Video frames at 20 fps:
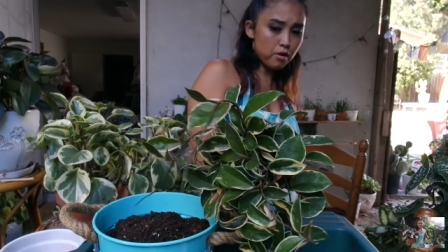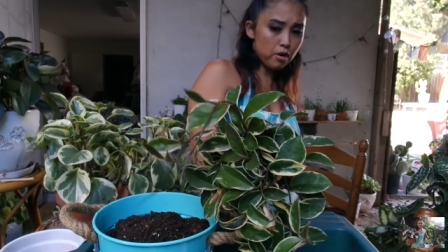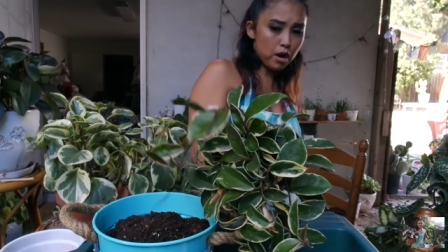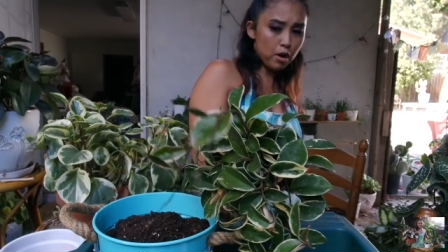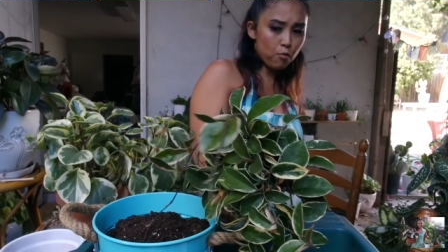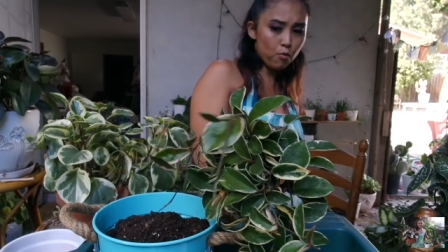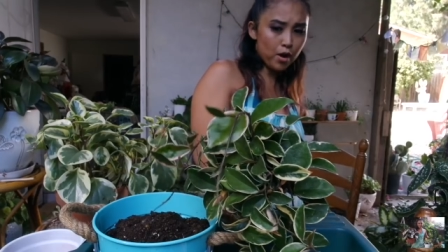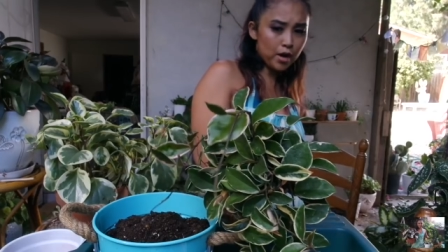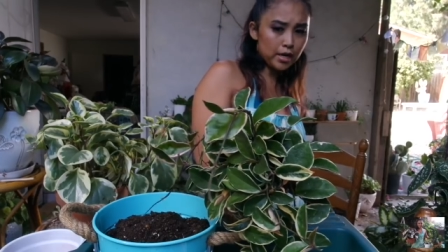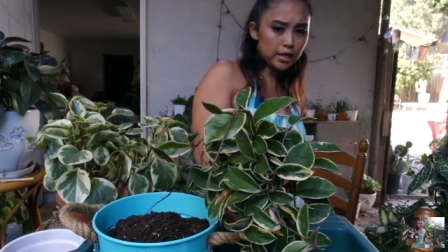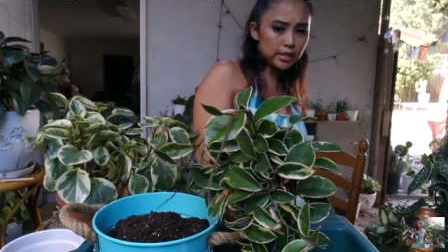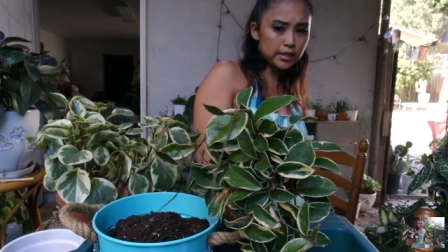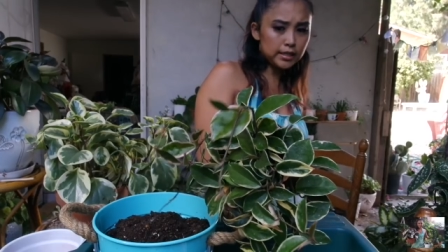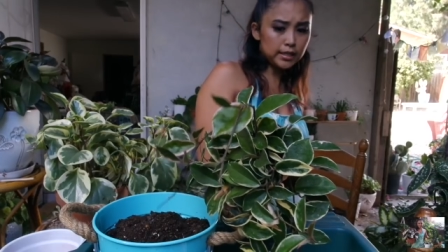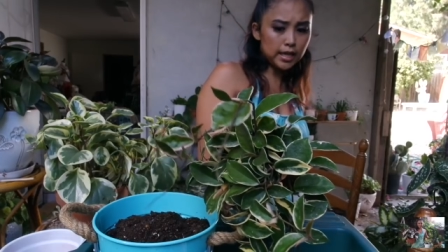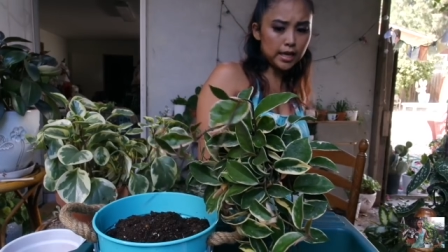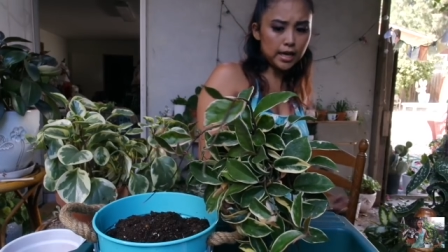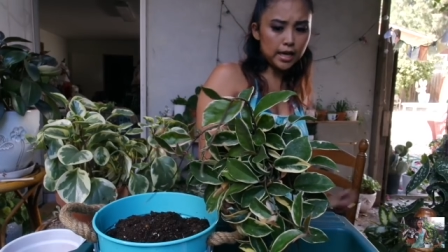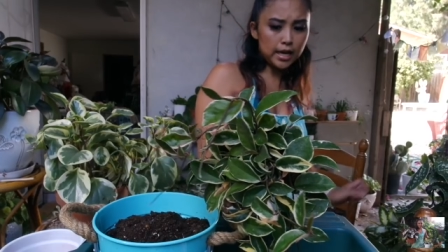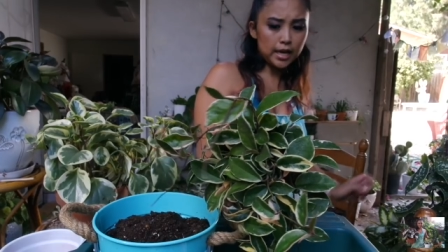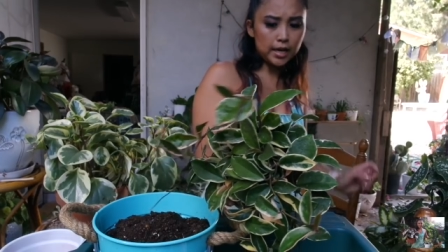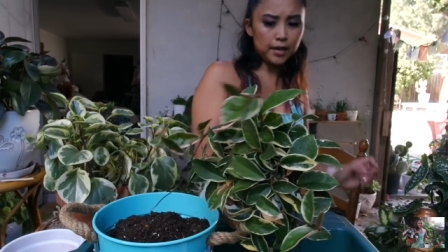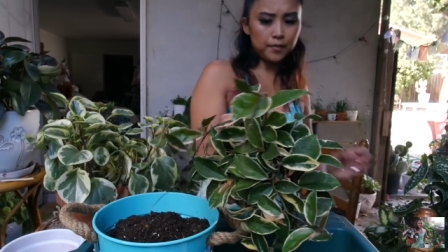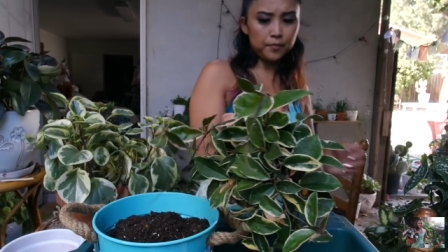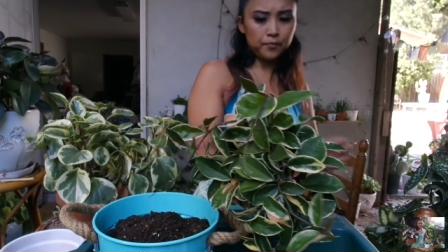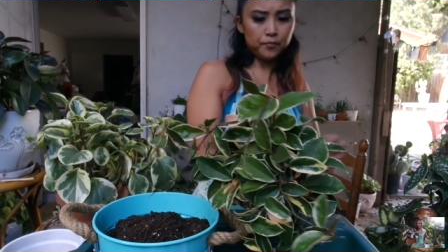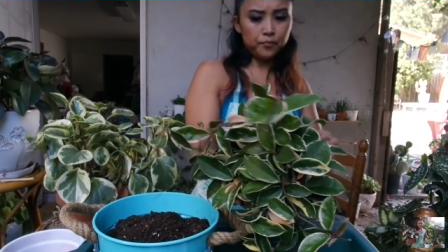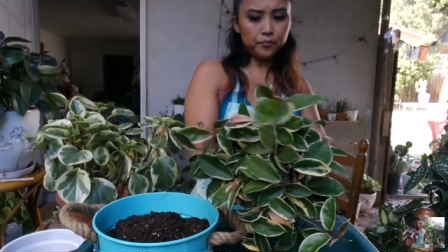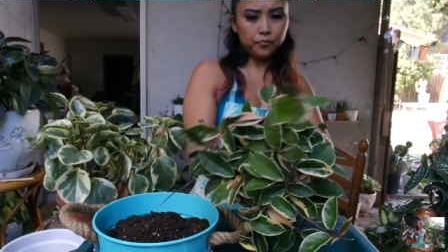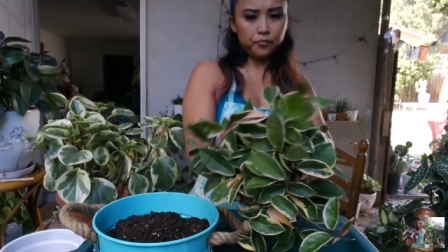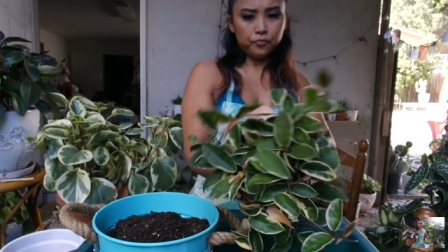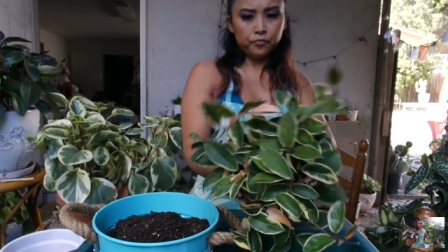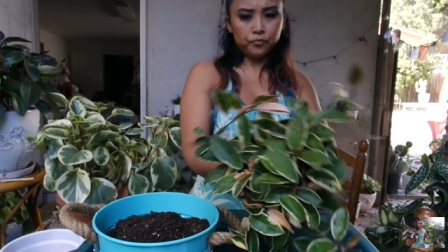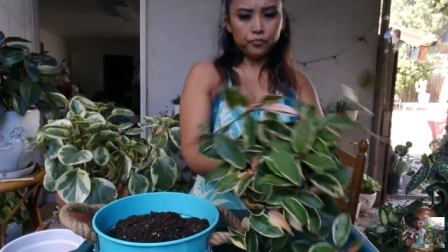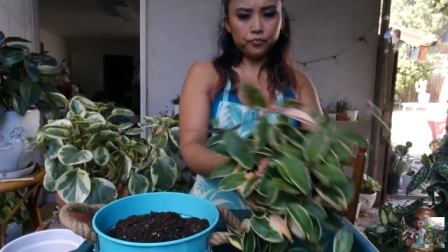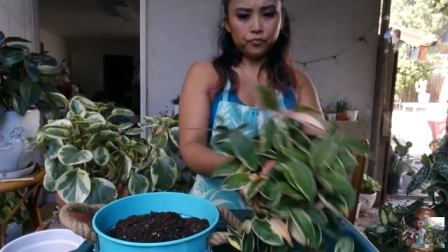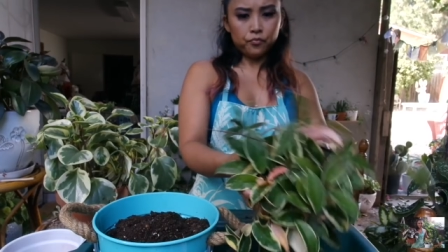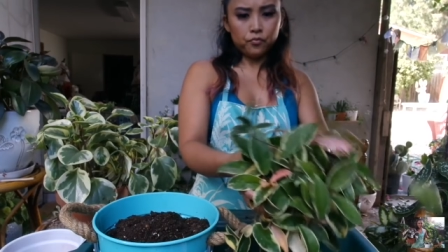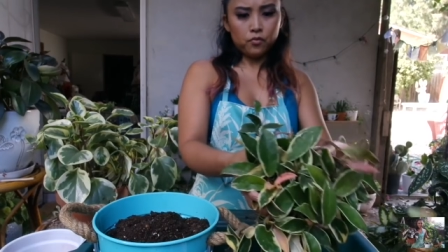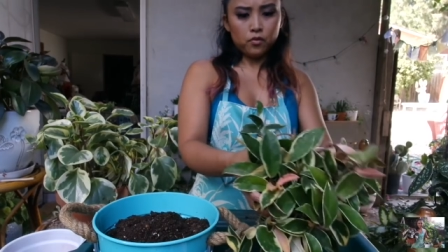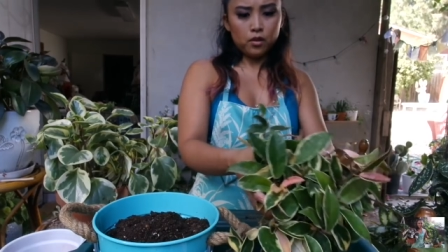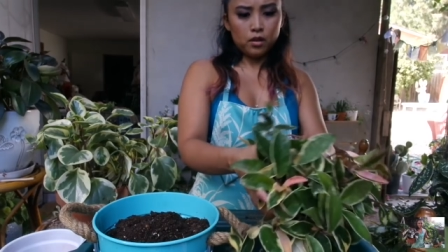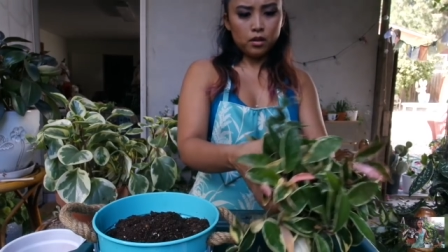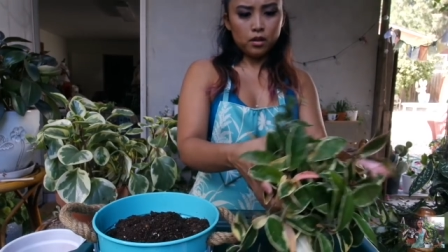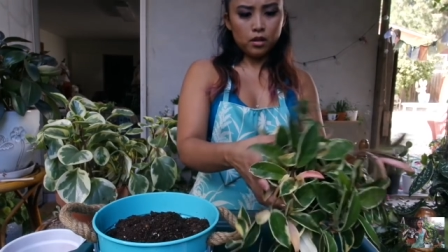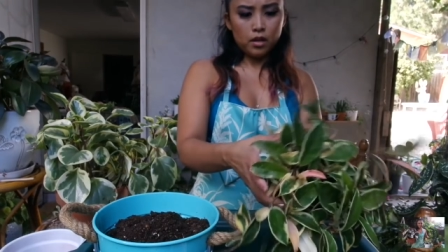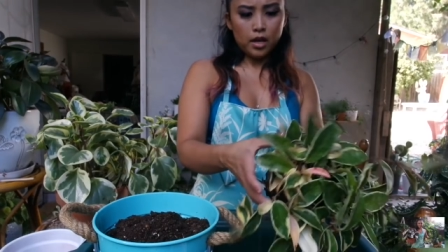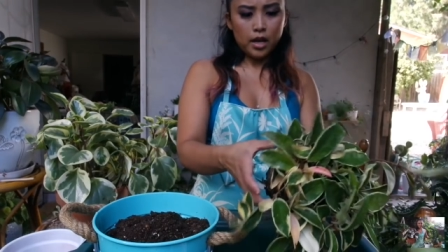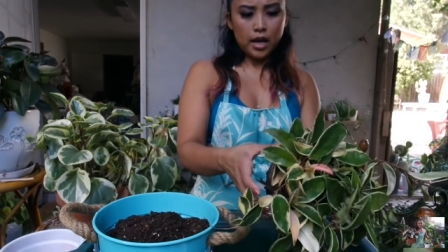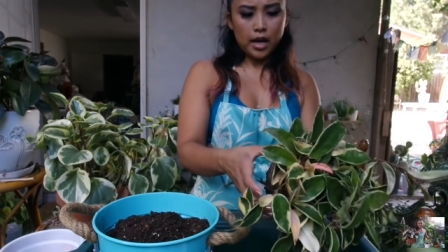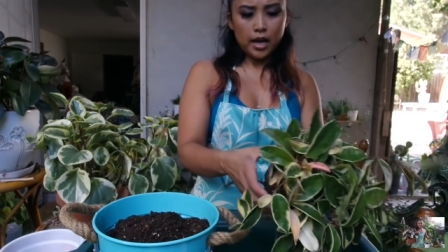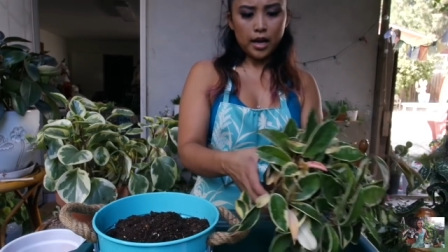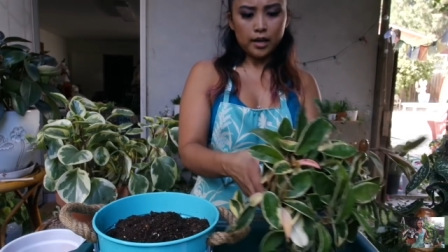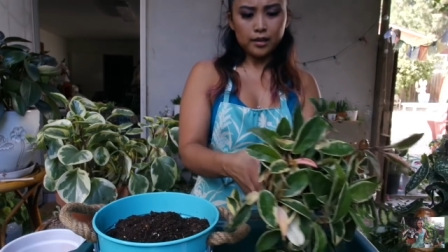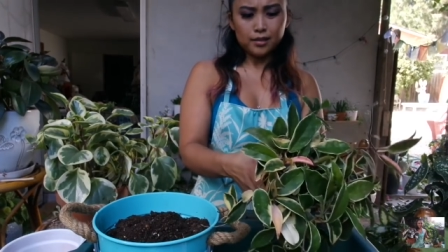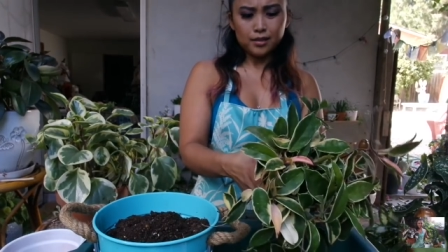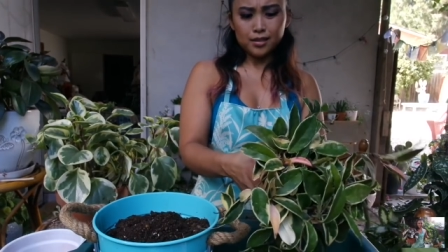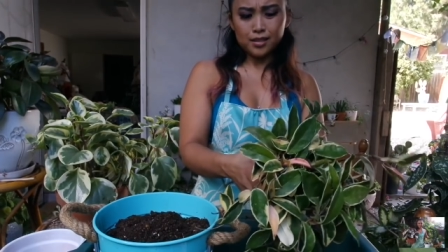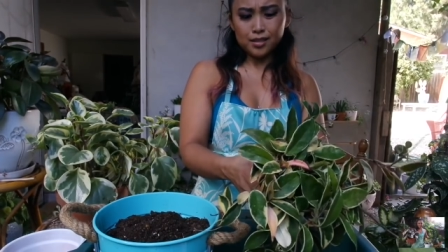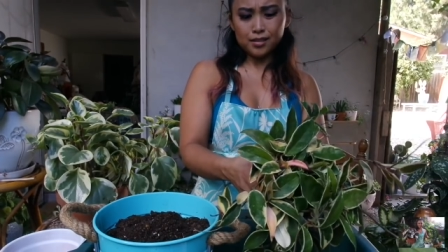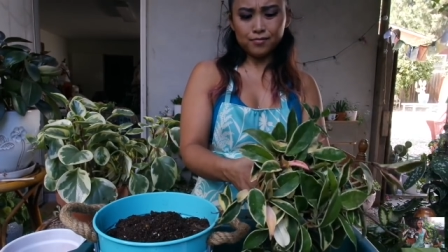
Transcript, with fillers: I wanna say at